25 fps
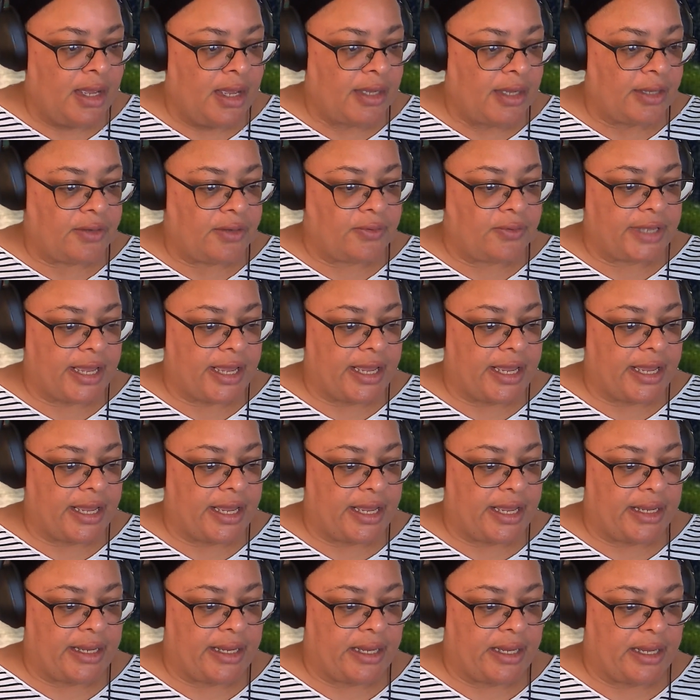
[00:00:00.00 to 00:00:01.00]

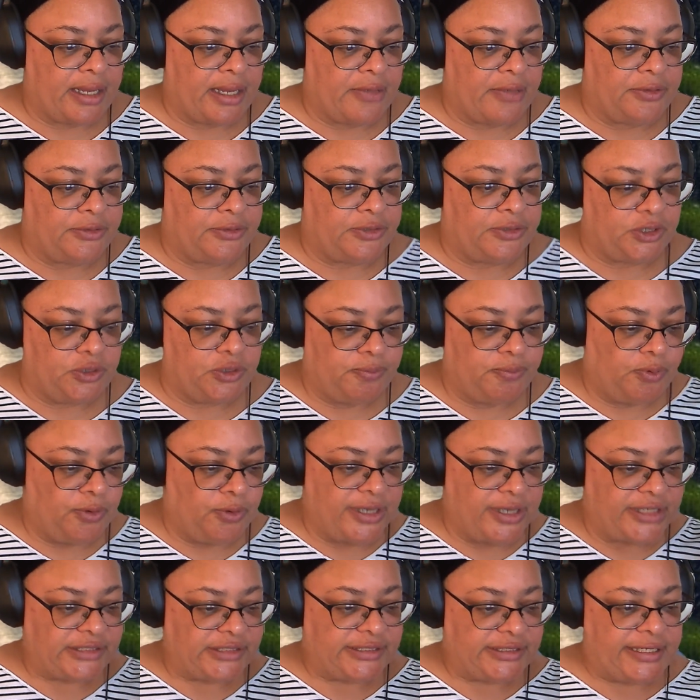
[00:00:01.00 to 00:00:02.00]
Okay. The 2
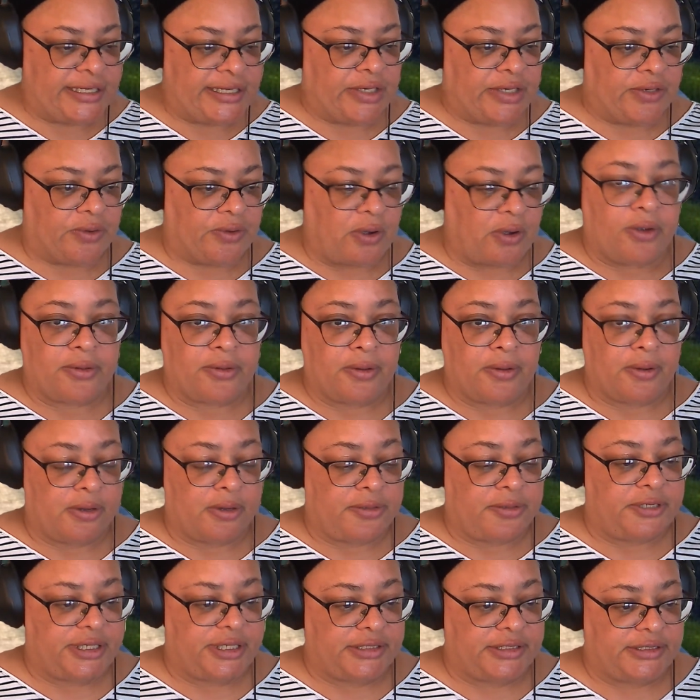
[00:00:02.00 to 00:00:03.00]
points here are
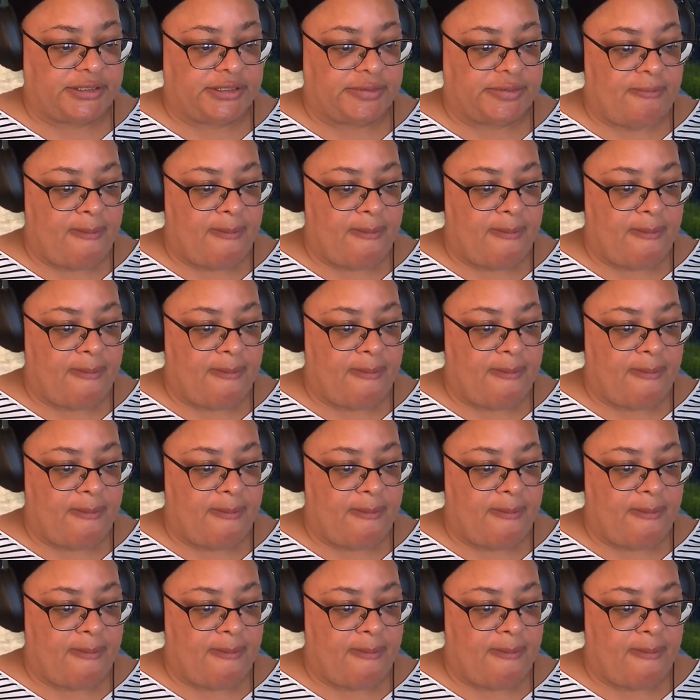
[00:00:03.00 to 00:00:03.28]
this.